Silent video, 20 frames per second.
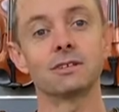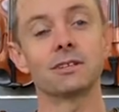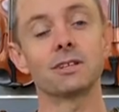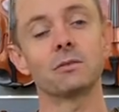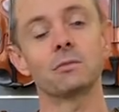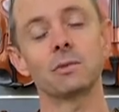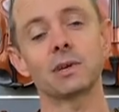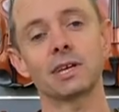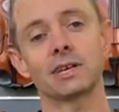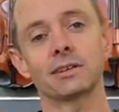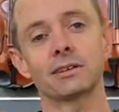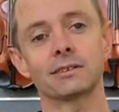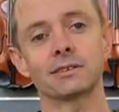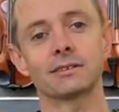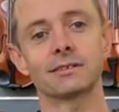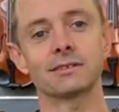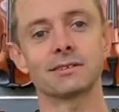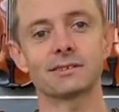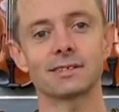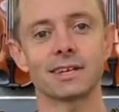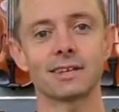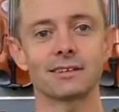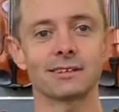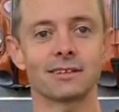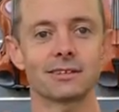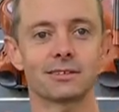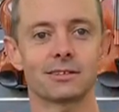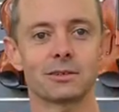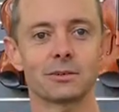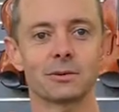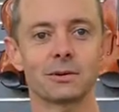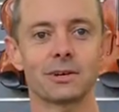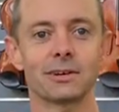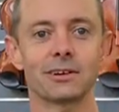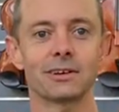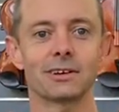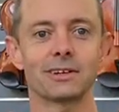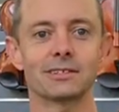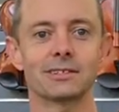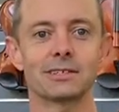and then we can send it to
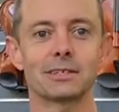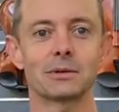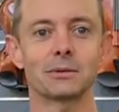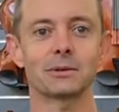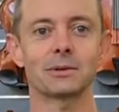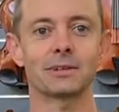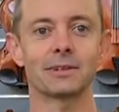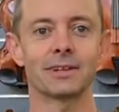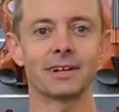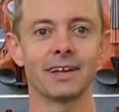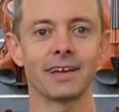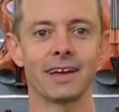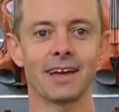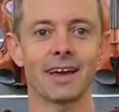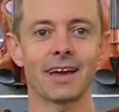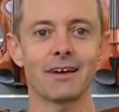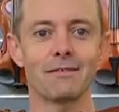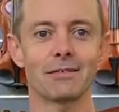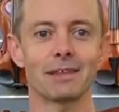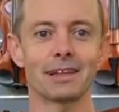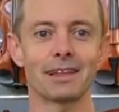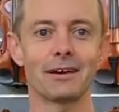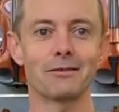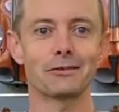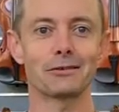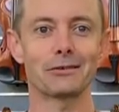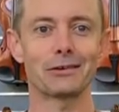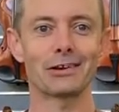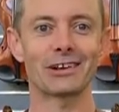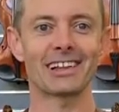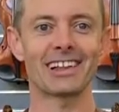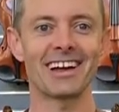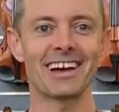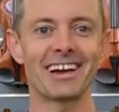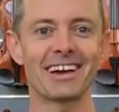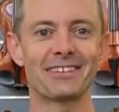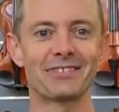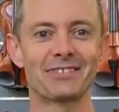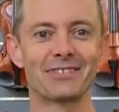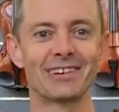her and she will have the love of her
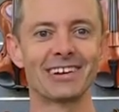life.